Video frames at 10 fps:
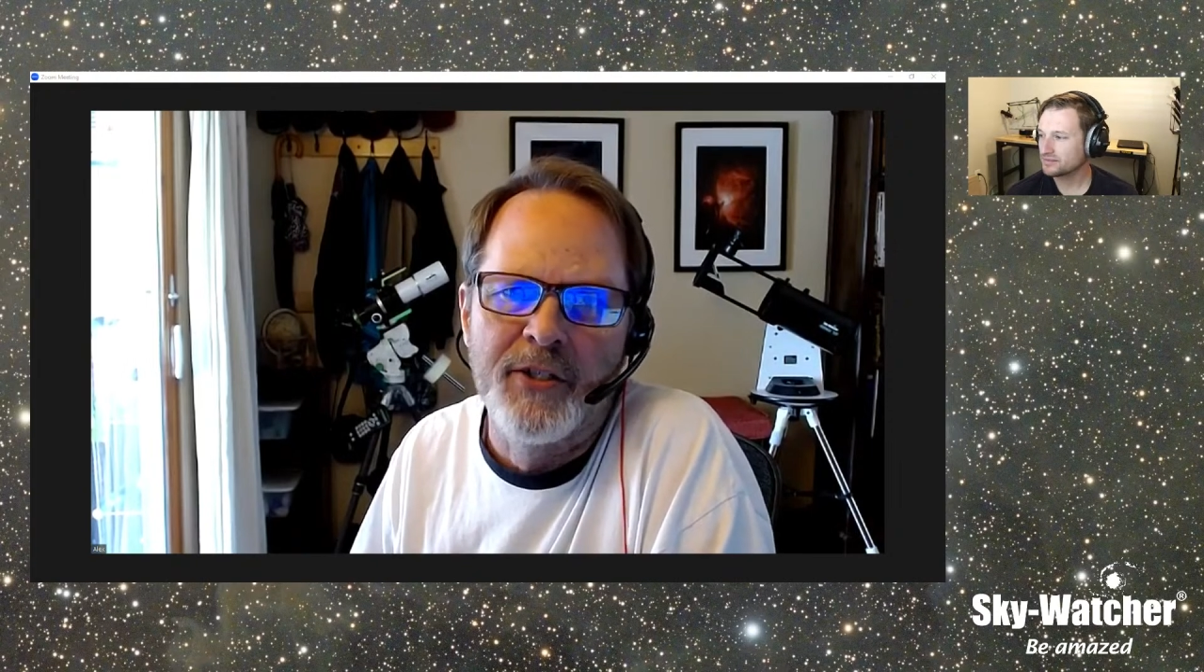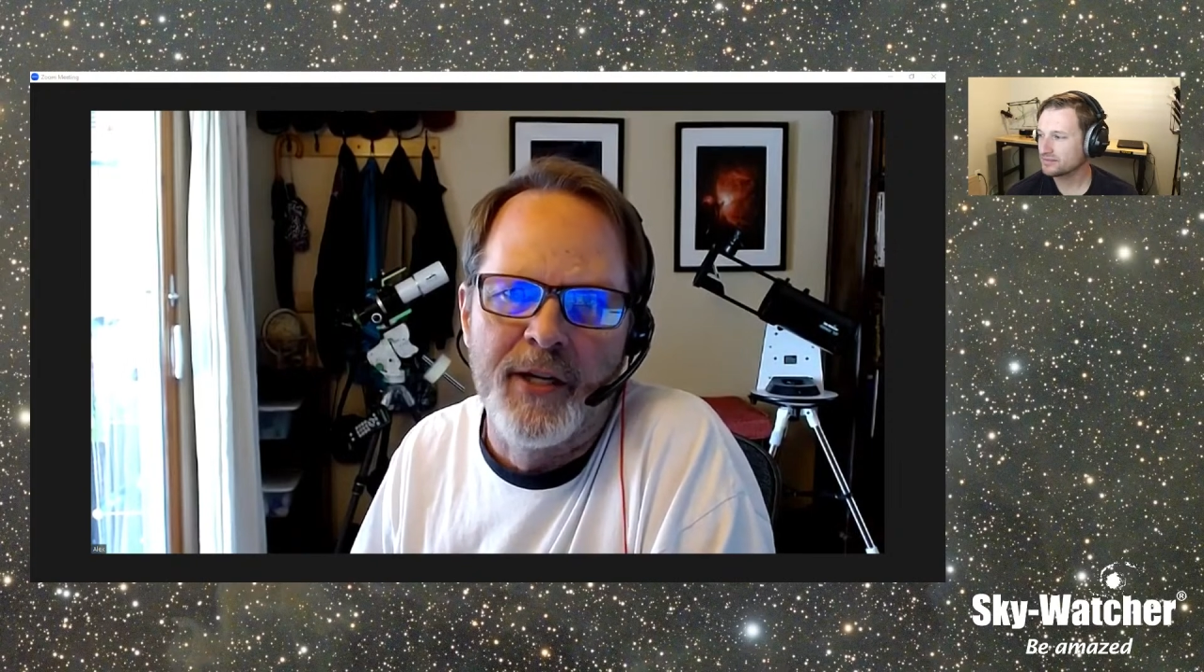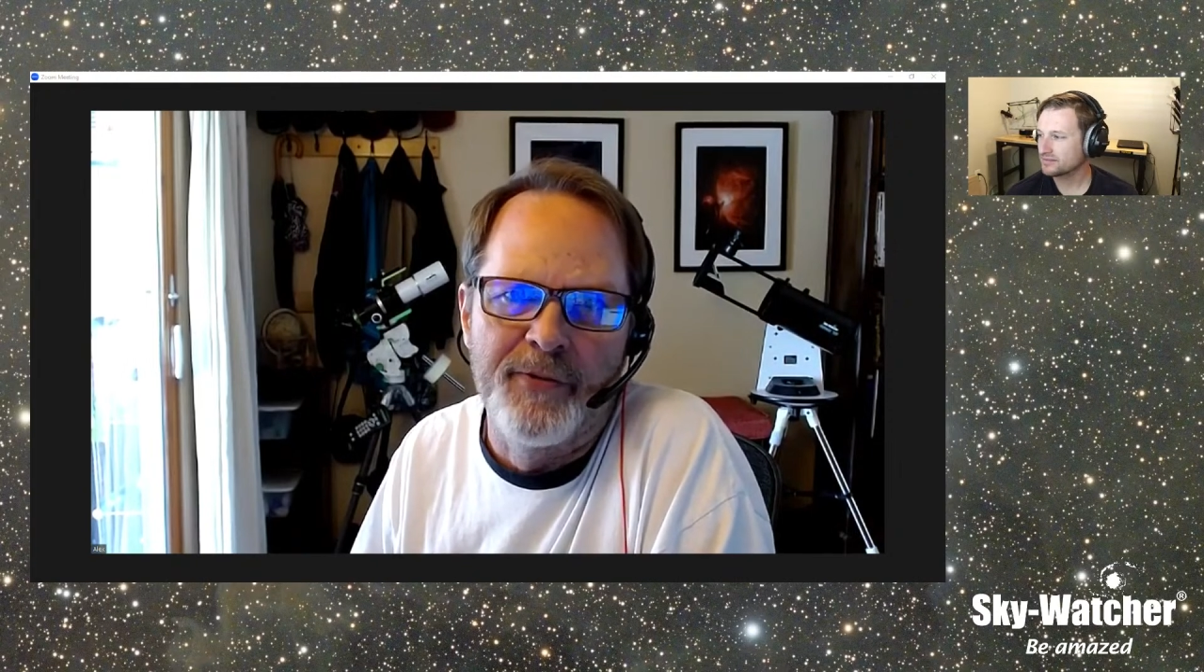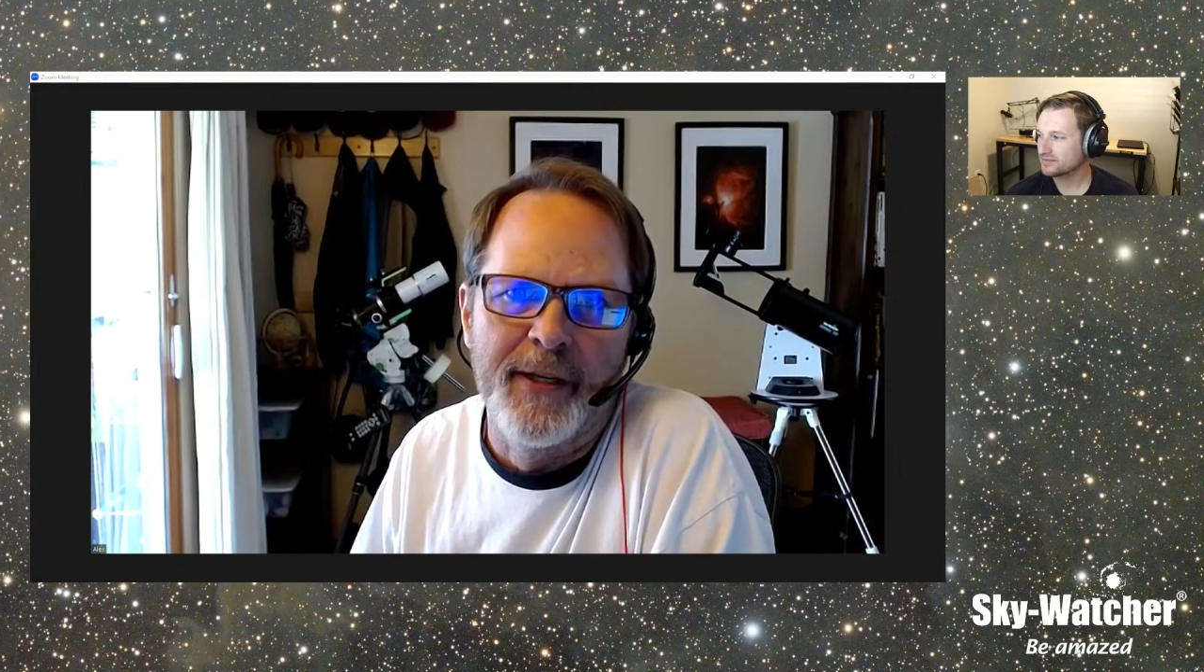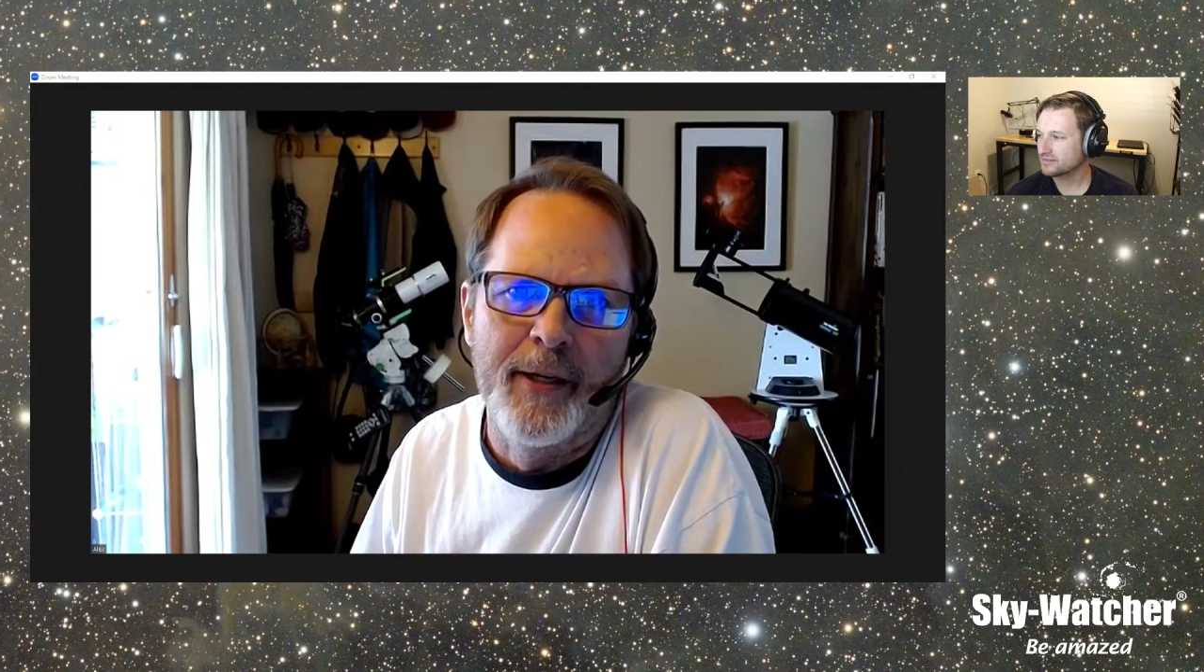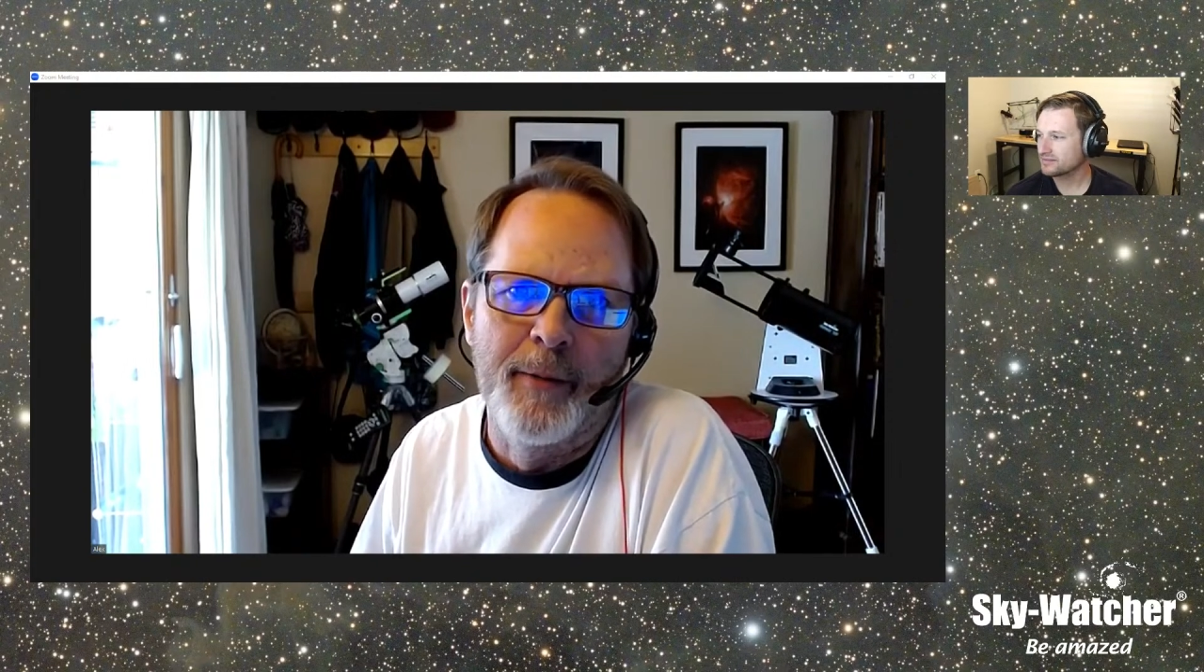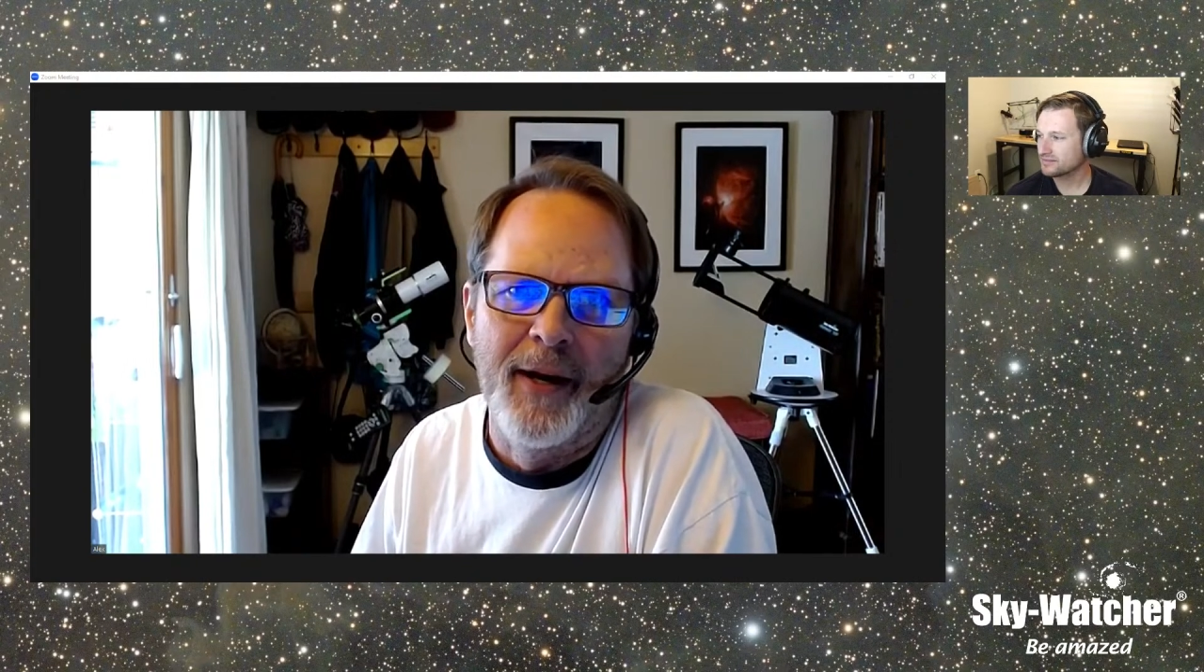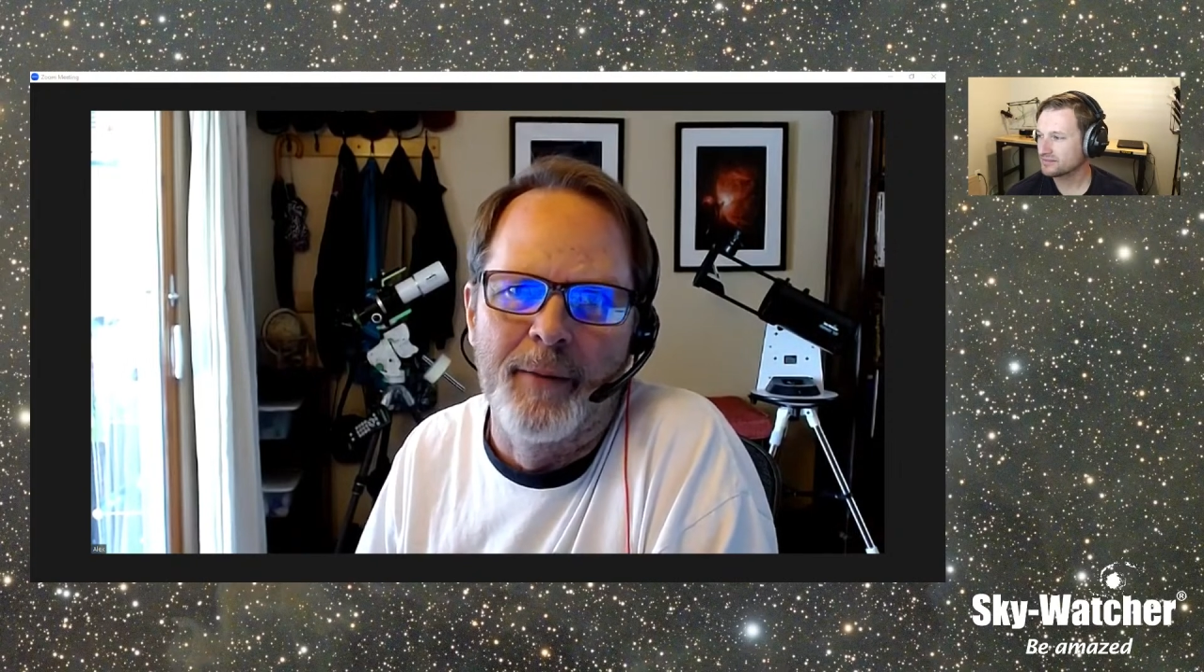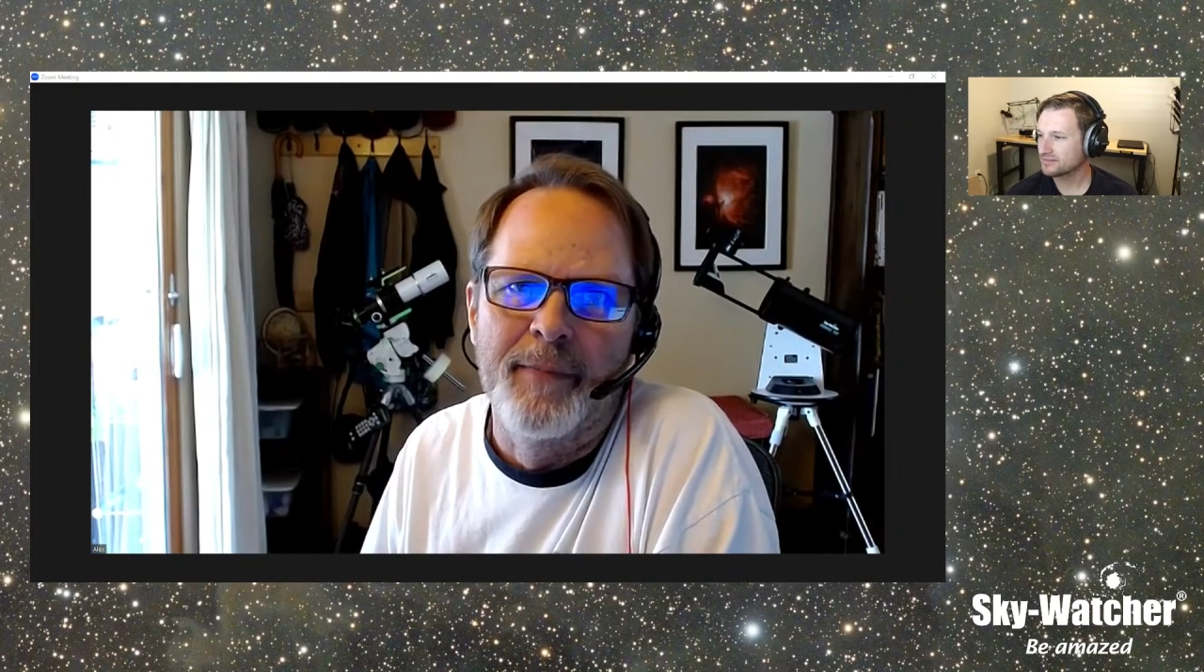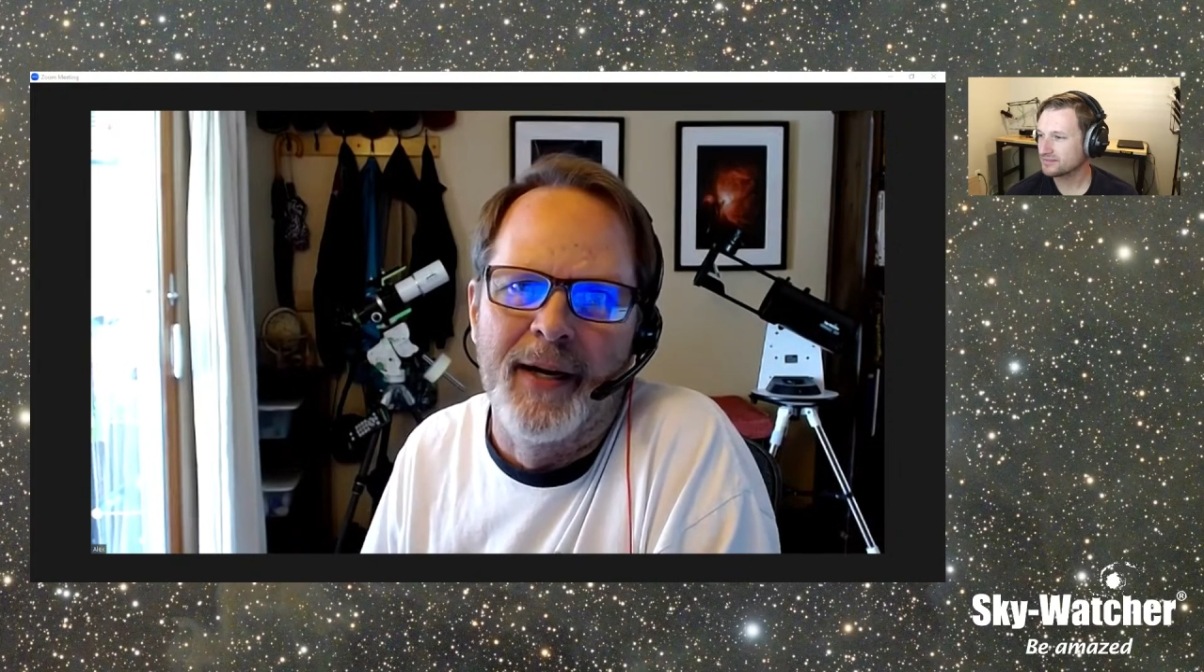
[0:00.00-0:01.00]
and I forget about them.